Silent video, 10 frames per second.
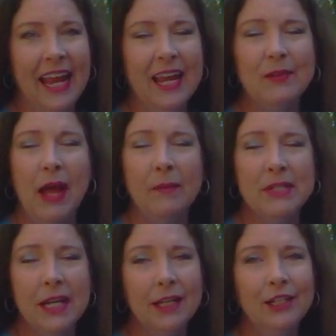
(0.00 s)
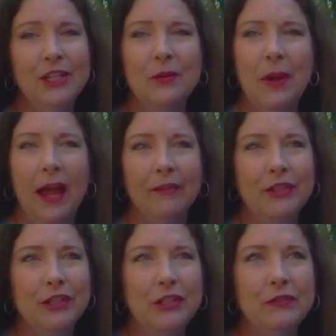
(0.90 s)
And I'm telling you,
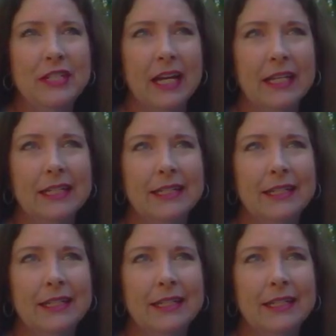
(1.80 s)
after you've done it,